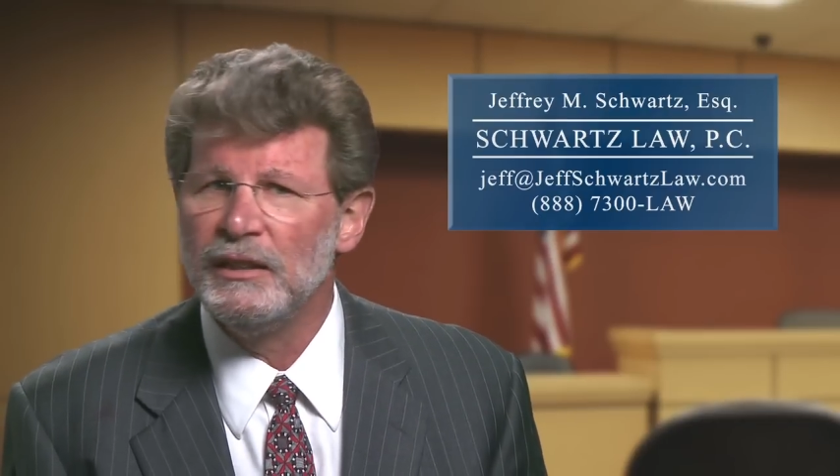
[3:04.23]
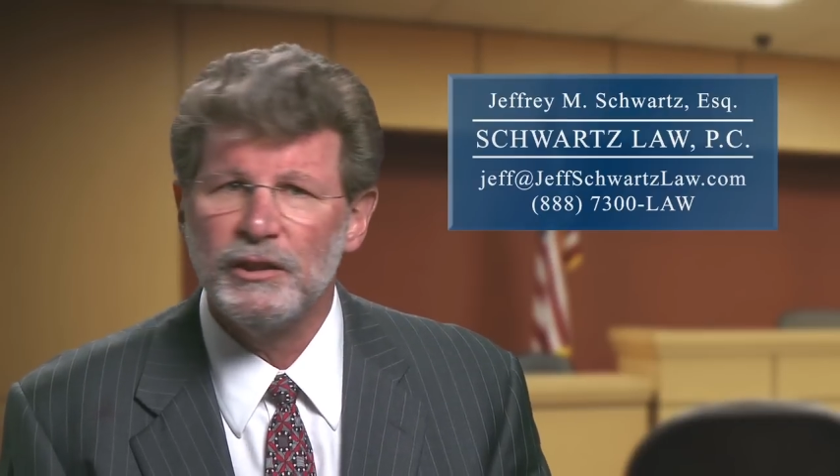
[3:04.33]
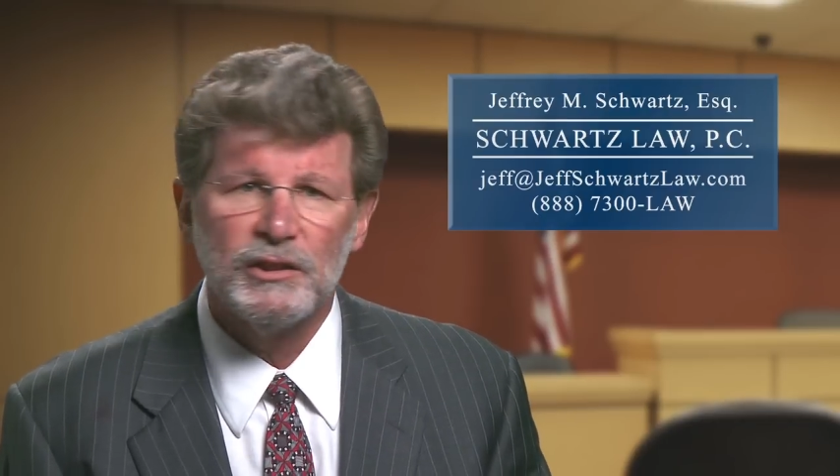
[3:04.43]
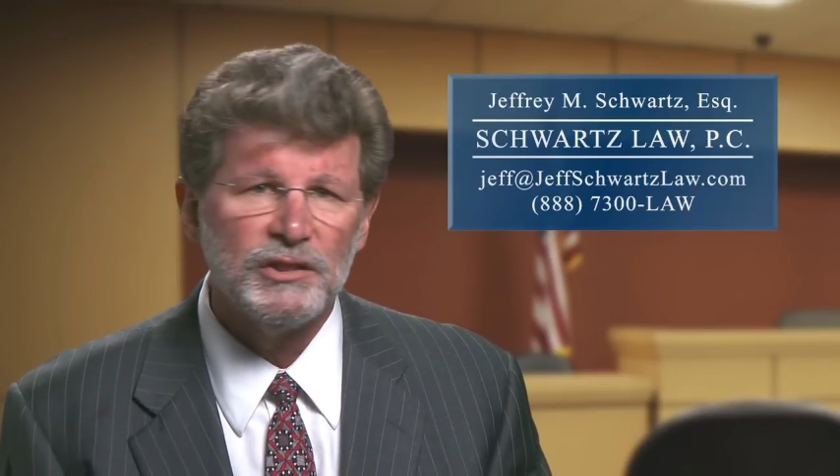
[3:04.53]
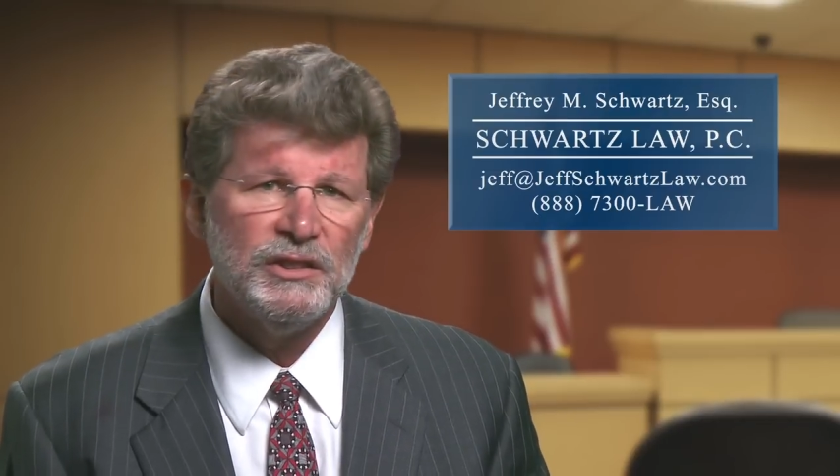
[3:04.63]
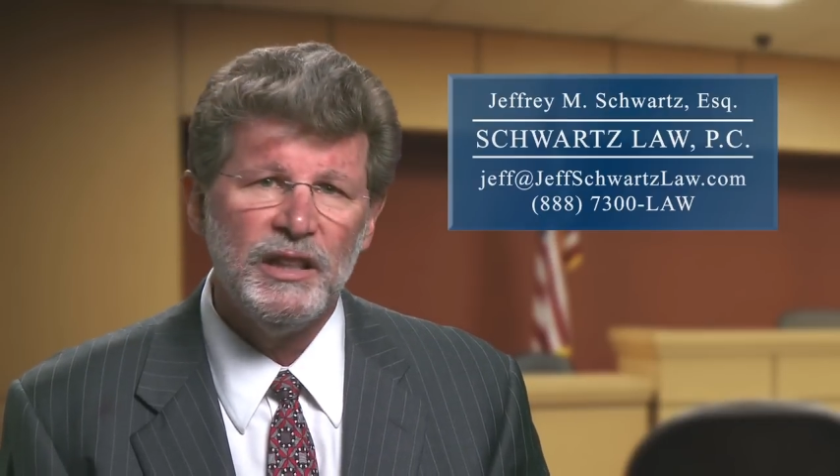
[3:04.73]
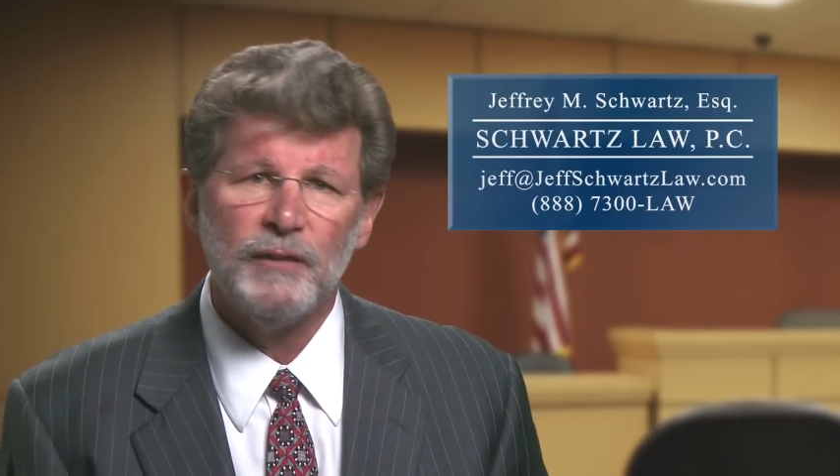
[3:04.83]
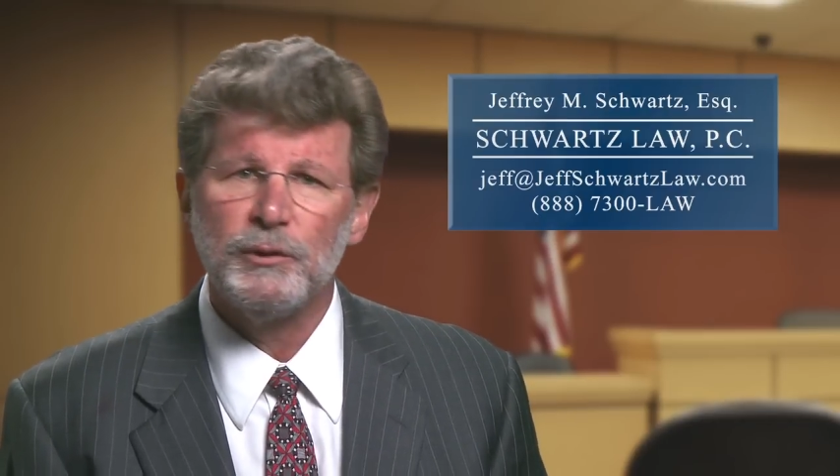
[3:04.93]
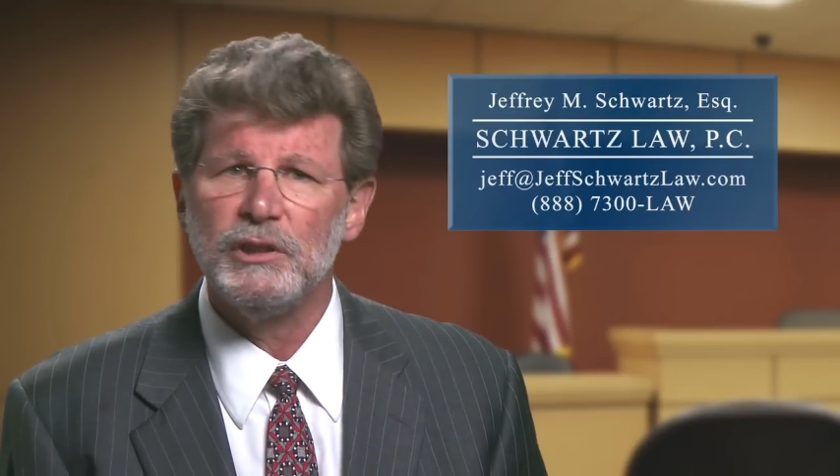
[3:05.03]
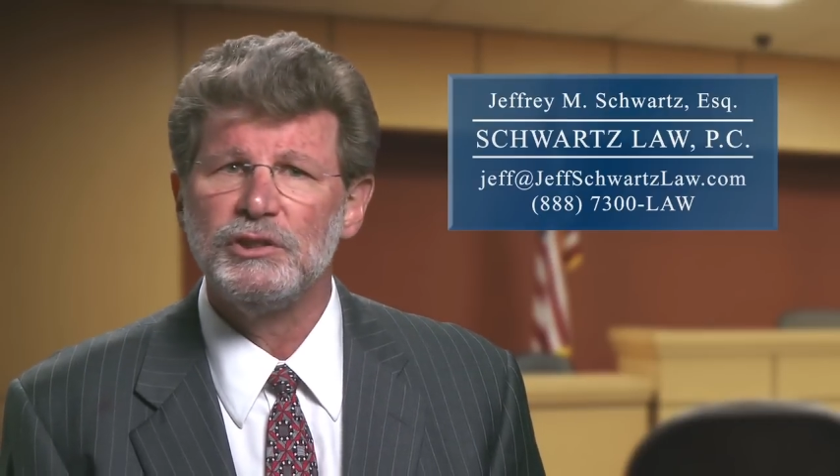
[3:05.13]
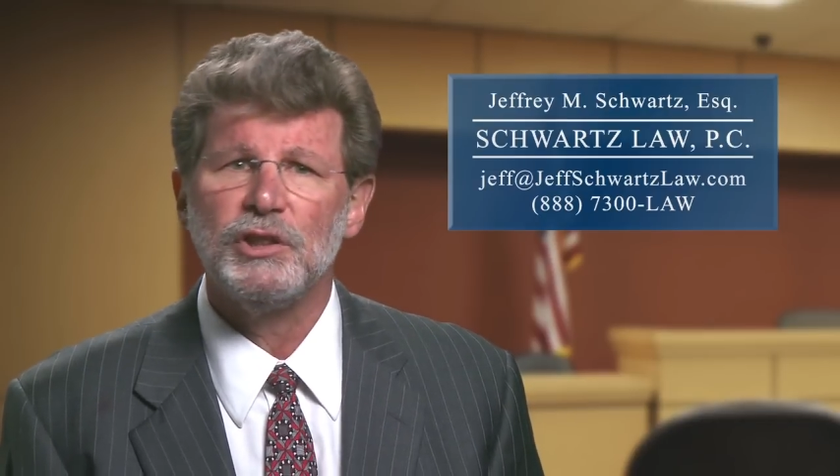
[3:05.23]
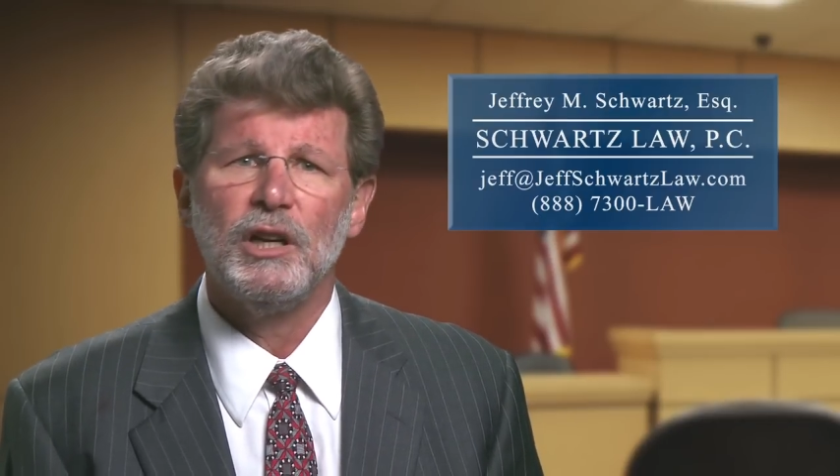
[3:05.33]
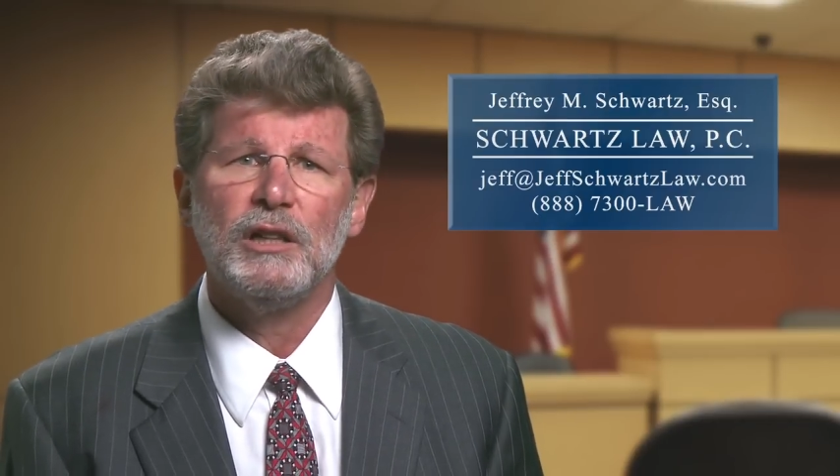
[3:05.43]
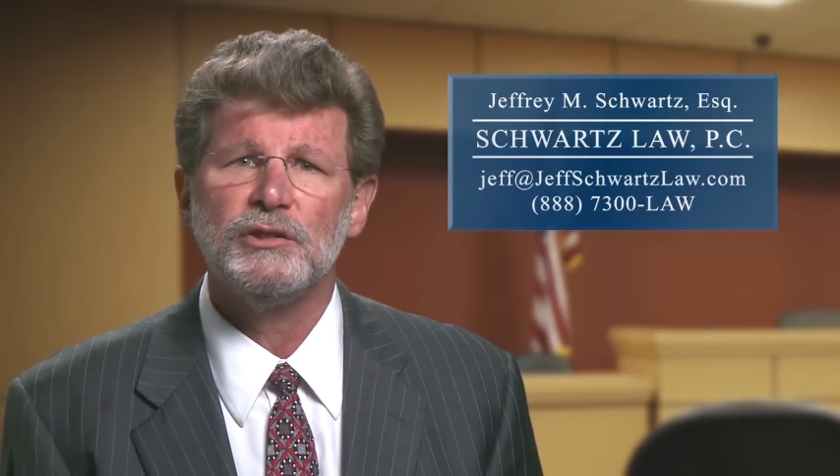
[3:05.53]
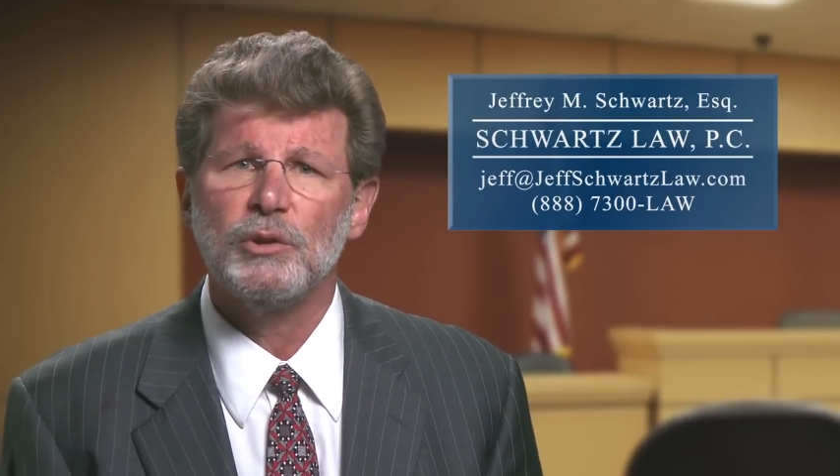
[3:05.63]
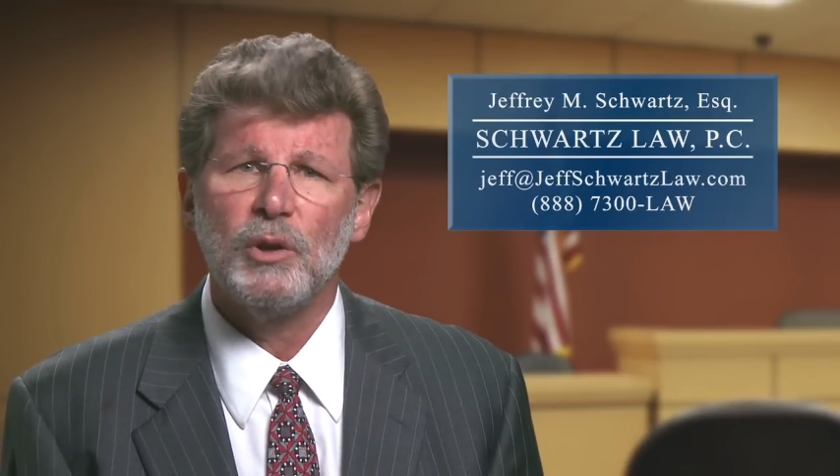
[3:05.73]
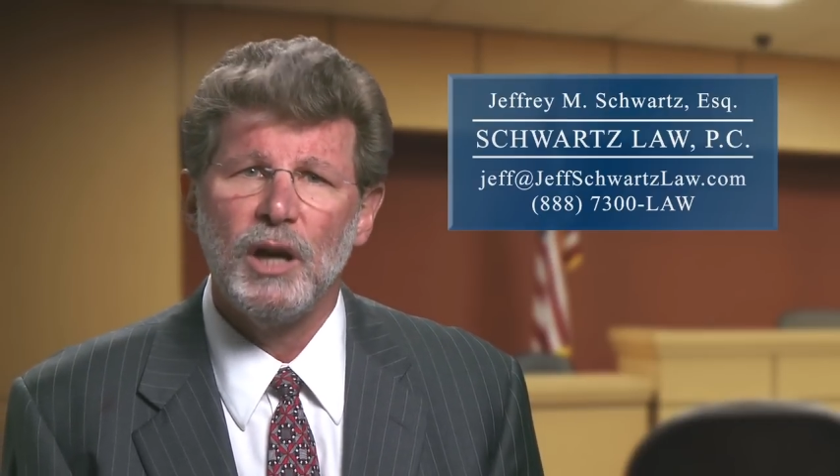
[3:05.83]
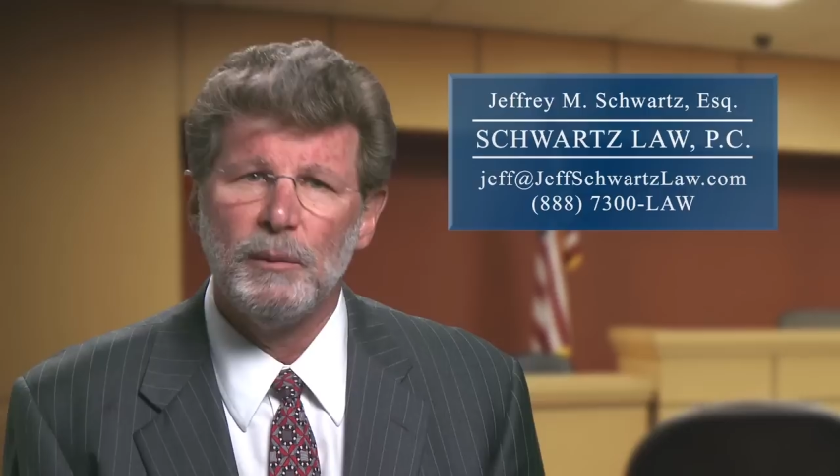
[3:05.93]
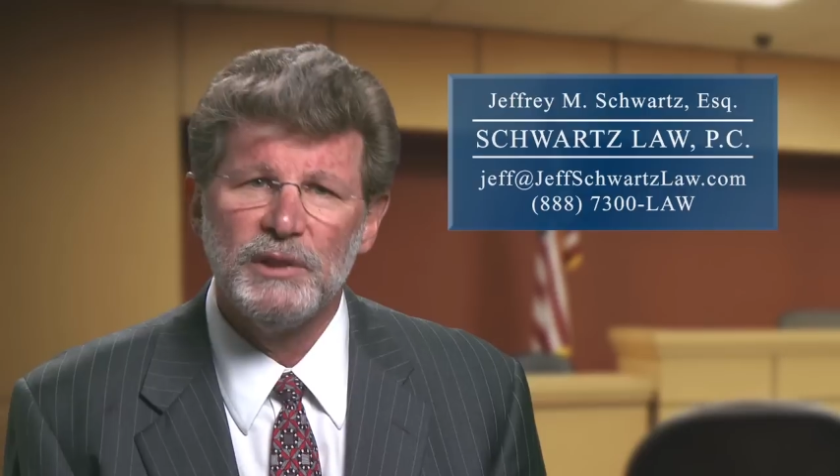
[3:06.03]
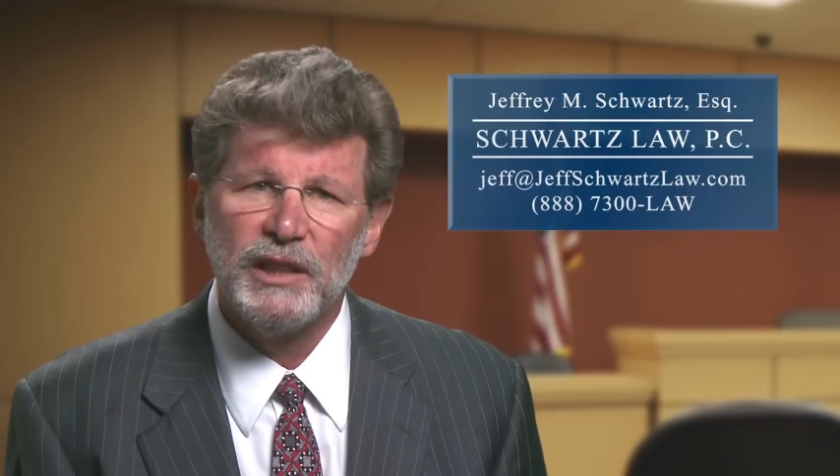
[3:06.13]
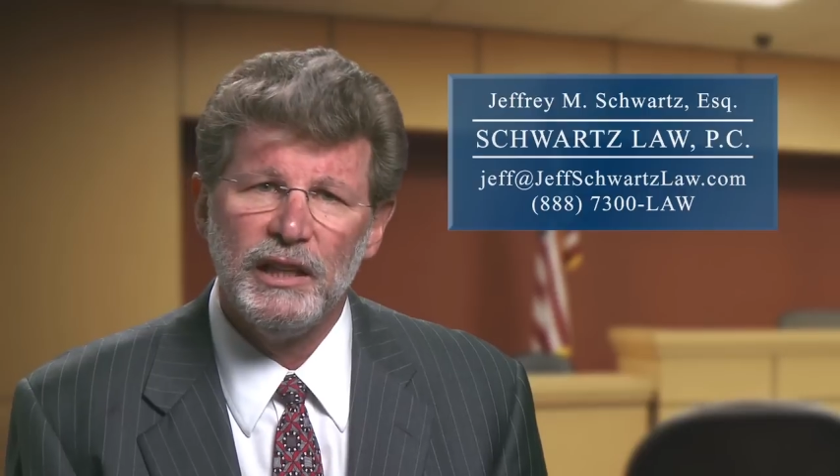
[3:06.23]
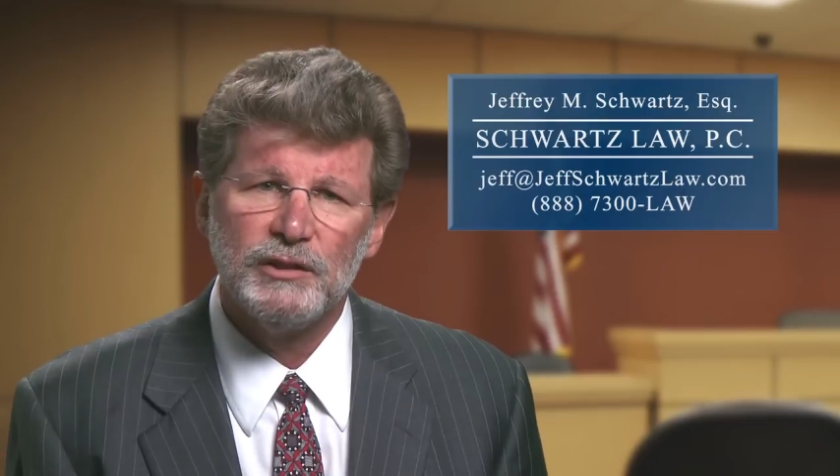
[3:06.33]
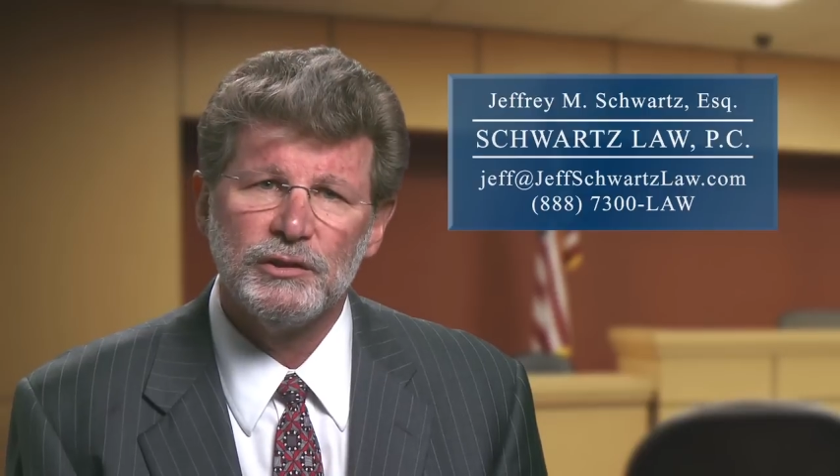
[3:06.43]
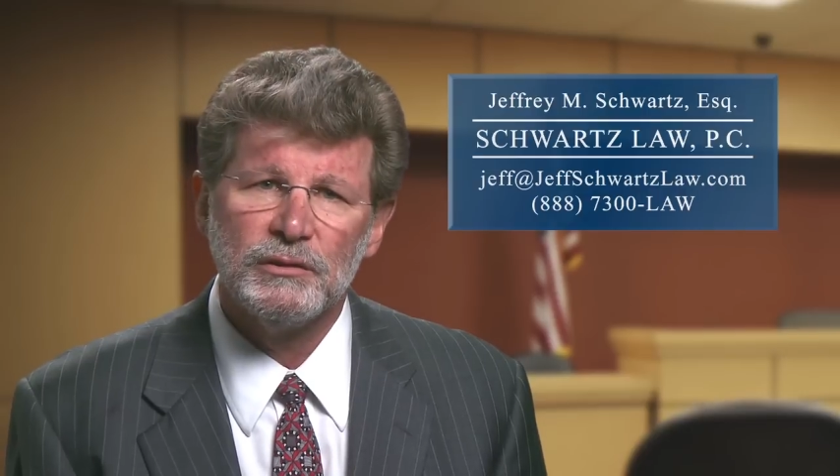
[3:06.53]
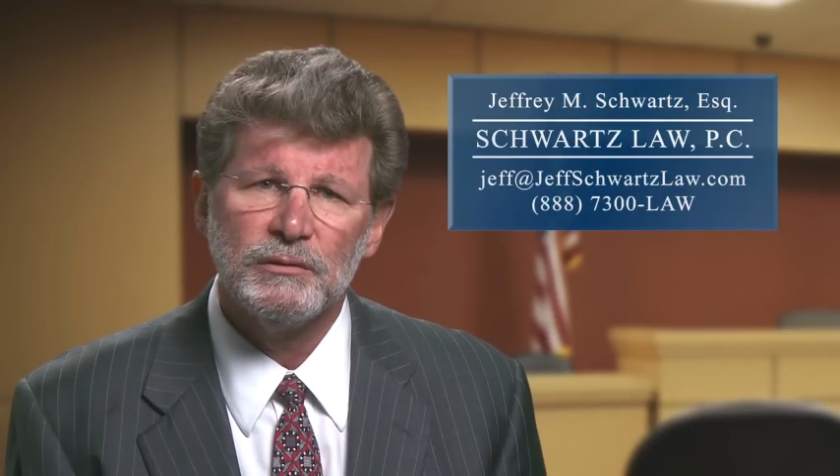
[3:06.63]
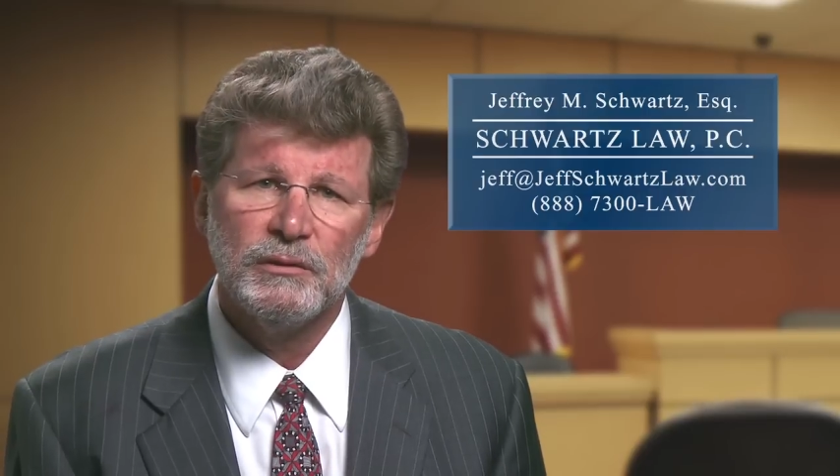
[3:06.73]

There's never a charge or obligation.